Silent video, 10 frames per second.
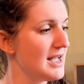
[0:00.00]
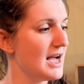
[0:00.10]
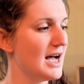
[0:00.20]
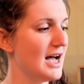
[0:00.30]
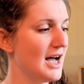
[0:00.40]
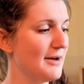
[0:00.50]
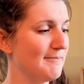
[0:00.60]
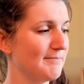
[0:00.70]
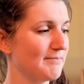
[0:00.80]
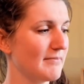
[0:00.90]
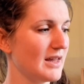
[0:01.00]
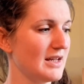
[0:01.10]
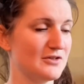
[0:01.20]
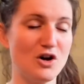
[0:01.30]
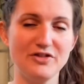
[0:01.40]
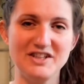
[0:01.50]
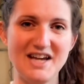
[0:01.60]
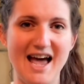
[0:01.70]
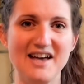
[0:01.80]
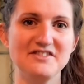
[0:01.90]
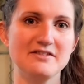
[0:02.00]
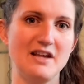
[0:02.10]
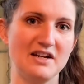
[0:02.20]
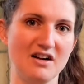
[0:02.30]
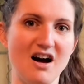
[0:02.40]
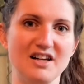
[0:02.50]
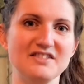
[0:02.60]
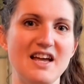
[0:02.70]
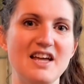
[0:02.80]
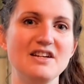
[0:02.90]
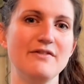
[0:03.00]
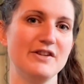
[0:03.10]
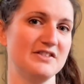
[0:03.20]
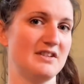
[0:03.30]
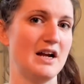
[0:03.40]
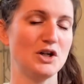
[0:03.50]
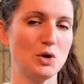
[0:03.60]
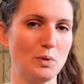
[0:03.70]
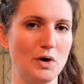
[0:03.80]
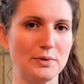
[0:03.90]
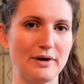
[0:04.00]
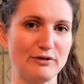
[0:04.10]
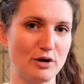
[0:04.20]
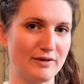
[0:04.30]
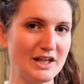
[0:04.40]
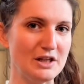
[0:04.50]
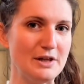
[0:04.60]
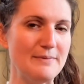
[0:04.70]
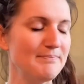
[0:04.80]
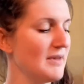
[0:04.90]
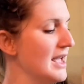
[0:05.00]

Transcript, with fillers: Um, it's called The Tasks and Content of the Steiner Waldorf Curriculum.